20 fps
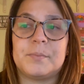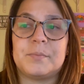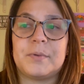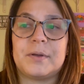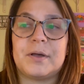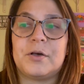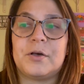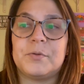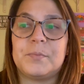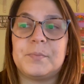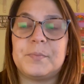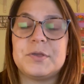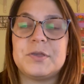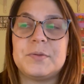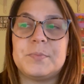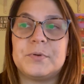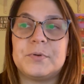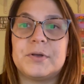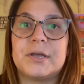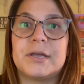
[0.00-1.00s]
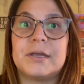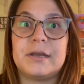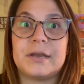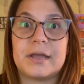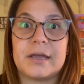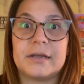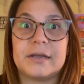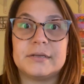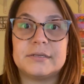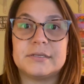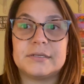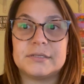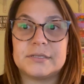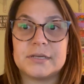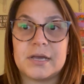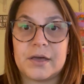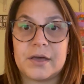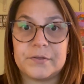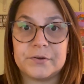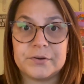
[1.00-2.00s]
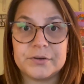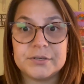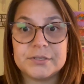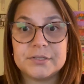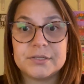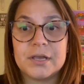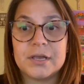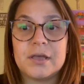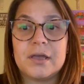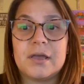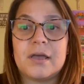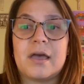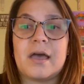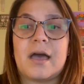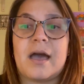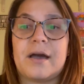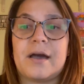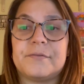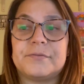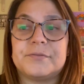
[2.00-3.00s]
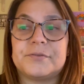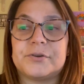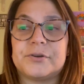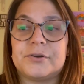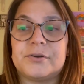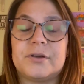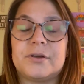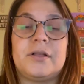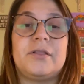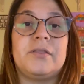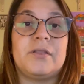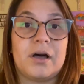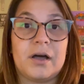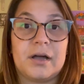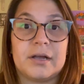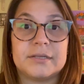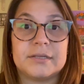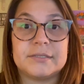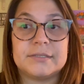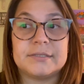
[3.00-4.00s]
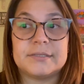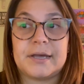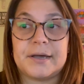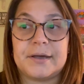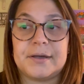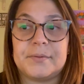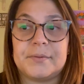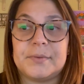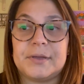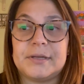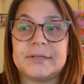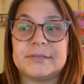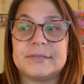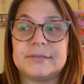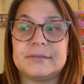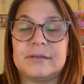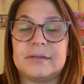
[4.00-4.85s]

help people connect to others after a loss. And